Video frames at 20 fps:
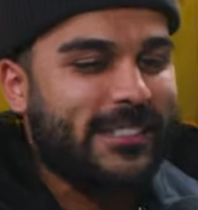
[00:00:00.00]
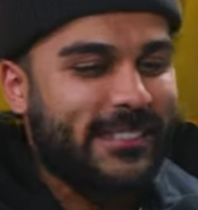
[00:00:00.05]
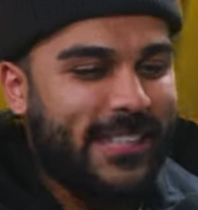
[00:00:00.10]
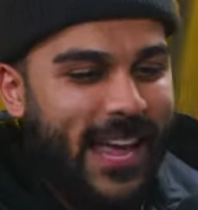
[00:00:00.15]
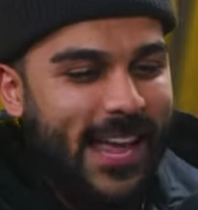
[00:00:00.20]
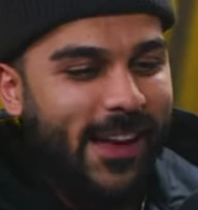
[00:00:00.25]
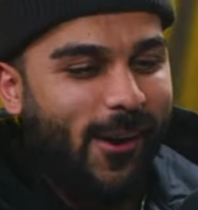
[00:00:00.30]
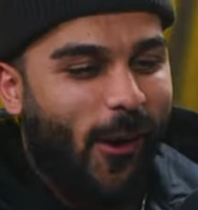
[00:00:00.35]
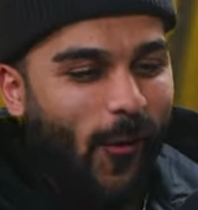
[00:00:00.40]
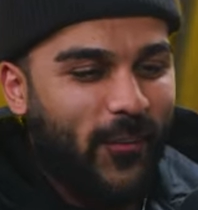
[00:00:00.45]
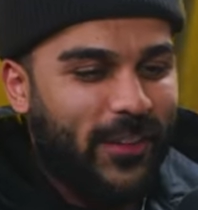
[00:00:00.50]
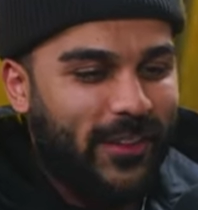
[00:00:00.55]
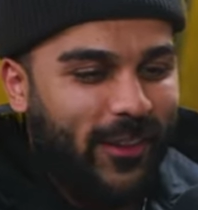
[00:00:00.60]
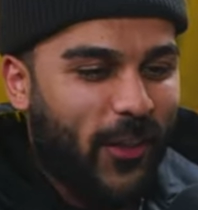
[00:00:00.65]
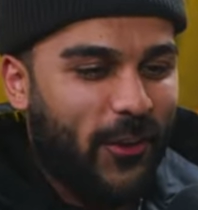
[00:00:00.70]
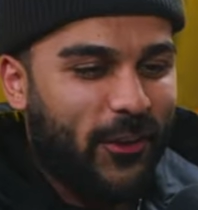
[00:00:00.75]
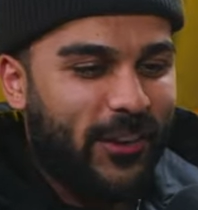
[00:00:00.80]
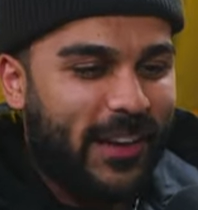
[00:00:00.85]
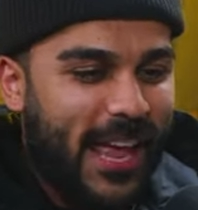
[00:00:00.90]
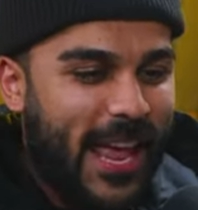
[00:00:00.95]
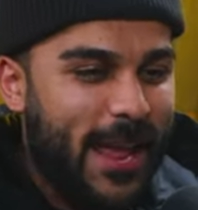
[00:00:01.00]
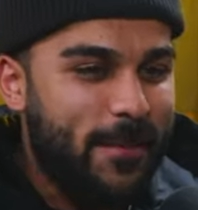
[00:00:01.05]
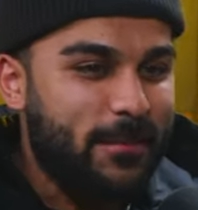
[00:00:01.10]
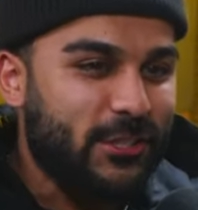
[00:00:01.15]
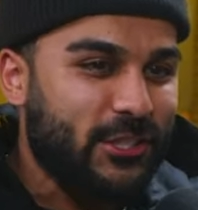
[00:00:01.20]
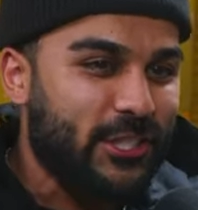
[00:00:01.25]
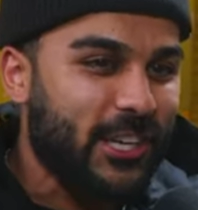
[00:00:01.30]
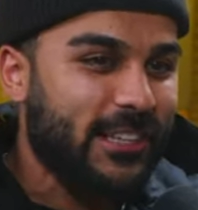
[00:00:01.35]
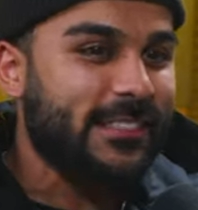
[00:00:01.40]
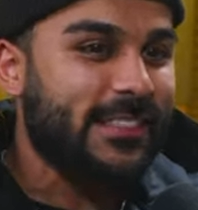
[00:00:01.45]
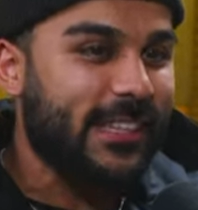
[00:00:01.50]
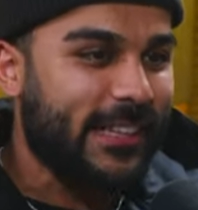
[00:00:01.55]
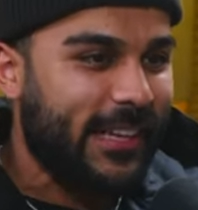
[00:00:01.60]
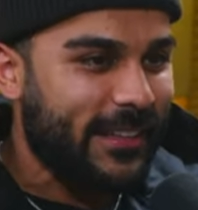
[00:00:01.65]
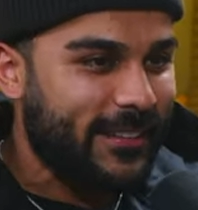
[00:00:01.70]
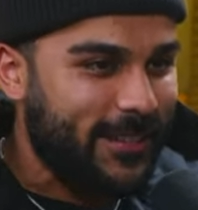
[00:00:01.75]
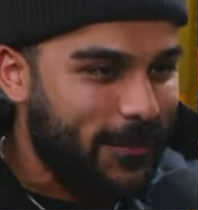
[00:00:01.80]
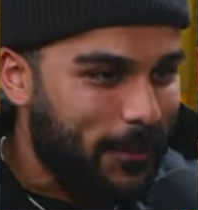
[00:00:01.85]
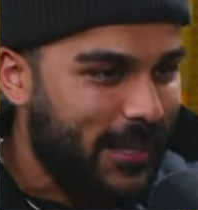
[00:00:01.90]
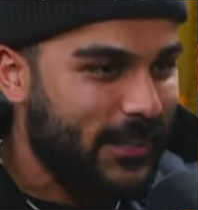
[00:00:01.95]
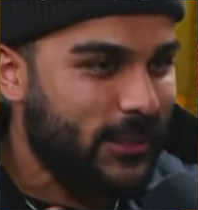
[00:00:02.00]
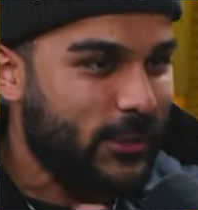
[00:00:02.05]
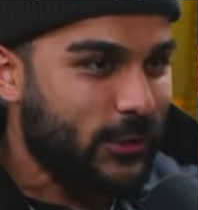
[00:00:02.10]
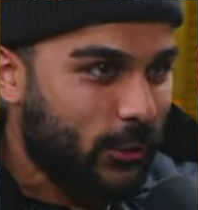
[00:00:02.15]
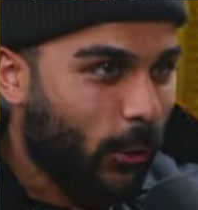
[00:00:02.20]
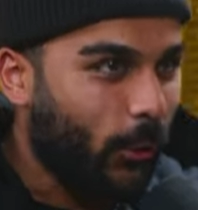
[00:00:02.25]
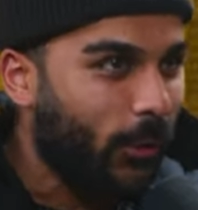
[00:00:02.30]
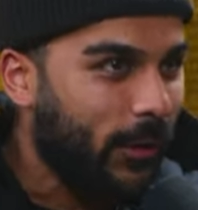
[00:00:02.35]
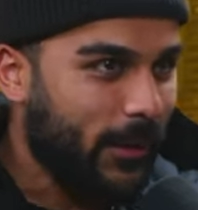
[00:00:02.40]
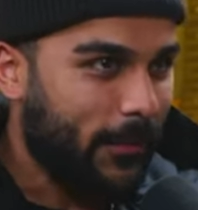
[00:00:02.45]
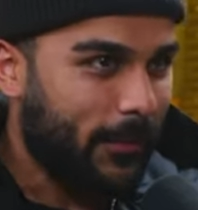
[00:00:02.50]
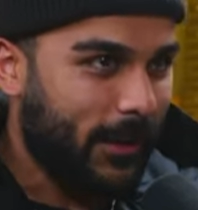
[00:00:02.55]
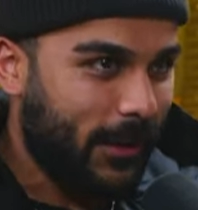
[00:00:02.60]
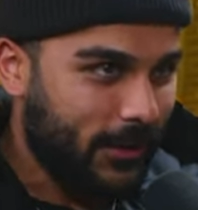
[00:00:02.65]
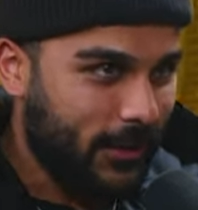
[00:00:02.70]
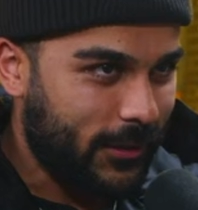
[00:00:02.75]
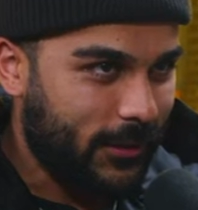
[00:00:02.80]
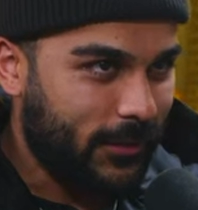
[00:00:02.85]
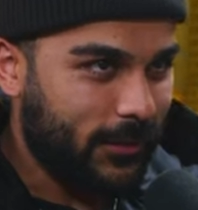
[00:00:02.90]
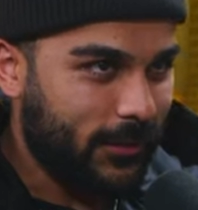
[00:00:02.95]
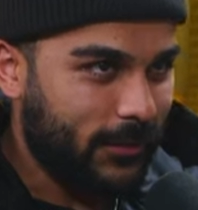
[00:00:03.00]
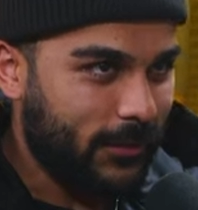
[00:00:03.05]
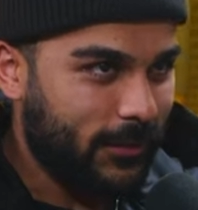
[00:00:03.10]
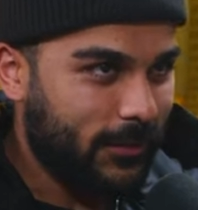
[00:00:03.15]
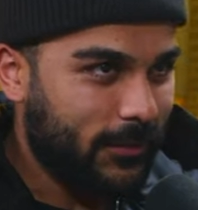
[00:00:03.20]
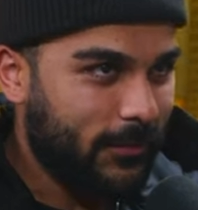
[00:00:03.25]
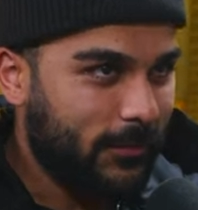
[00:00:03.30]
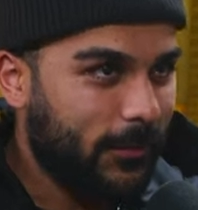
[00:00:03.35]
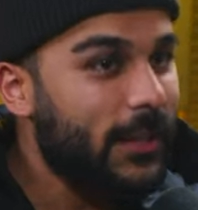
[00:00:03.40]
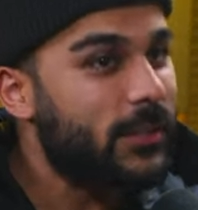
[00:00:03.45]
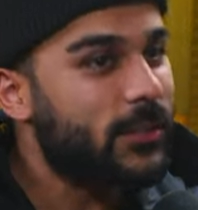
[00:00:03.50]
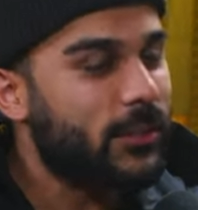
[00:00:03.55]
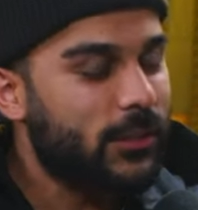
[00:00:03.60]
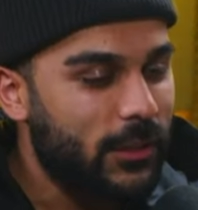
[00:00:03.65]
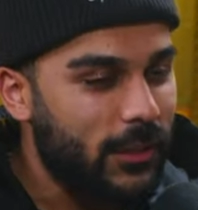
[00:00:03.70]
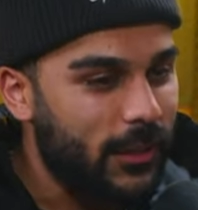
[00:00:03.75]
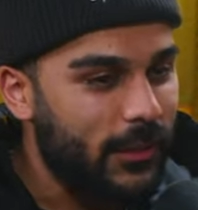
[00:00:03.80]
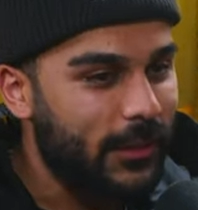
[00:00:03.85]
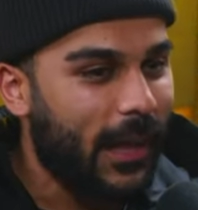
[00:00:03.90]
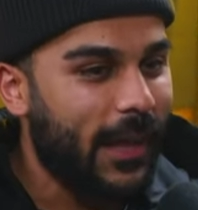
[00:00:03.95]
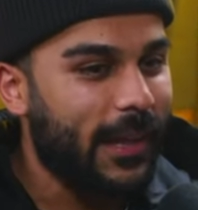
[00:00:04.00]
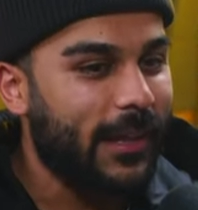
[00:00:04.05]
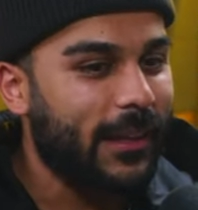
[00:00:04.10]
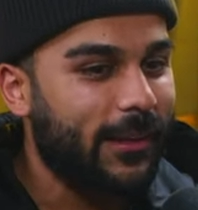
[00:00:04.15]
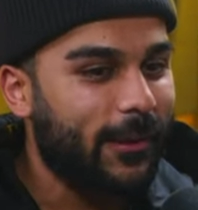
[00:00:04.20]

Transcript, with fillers: saying all these other names just to get to my story about you. My Like,